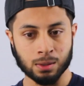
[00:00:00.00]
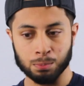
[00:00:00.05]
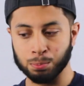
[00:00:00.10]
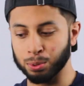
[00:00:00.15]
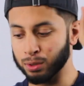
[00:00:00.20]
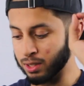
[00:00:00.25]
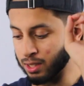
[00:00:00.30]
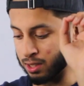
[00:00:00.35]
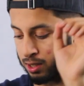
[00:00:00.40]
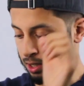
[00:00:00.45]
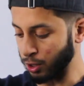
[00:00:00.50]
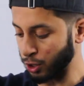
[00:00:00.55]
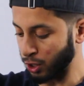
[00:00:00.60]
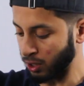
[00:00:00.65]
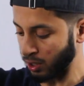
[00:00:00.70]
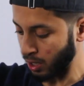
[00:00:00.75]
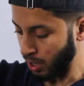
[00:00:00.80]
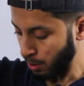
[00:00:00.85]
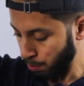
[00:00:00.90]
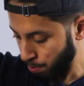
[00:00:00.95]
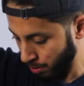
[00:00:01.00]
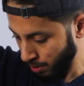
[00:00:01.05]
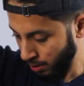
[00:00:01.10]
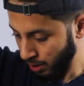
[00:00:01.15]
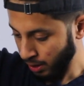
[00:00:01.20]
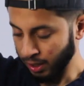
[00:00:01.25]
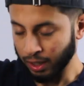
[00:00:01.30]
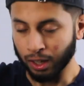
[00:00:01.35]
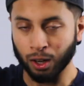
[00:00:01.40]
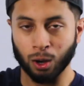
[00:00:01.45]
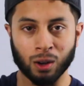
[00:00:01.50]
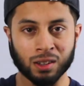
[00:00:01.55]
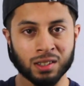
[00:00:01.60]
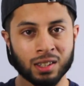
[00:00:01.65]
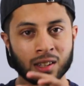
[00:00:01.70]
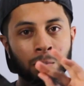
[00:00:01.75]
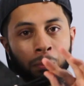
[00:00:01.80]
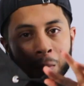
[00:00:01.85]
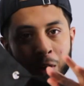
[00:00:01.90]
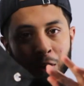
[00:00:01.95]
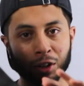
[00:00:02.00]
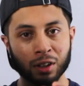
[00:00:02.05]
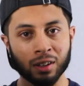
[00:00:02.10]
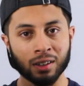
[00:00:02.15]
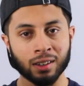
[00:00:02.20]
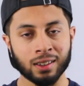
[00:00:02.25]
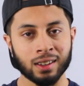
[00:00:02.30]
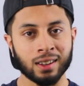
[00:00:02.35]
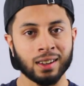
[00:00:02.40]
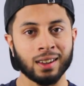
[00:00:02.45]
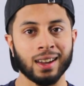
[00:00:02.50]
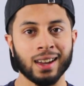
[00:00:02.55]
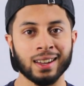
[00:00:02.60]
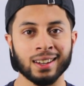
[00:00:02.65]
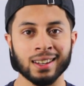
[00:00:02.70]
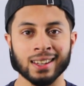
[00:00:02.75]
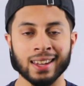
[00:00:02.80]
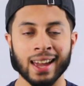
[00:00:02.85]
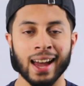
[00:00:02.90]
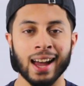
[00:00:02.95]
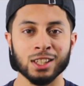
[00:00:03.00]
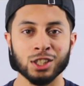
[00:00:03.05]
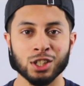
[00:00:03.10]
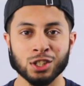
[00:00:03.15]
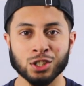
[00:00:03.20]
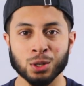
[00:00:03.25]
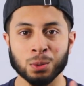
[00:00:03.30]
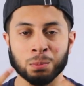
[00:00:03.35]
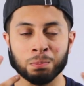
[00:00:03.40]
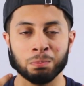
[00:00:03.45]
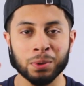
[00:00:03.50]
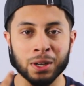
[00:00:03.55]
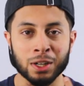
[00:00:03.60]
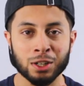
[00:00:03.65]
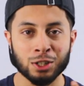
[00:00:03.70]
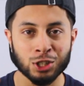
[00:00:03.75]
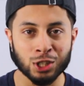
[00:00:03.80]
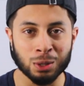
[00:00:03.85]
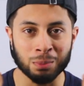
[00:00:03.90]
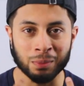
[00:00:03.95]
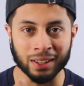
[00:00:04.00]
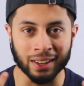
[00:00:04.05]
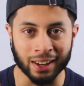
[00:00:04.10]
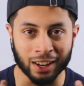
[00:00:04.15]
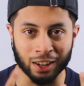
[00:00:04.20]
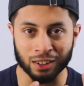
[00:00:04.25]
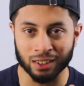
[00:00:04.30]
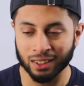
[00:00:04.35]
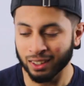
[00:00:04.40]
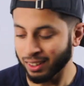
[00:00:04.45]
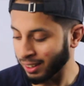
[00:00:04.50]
put the suction cup onto the mirror, and it catches your beard trimming hair.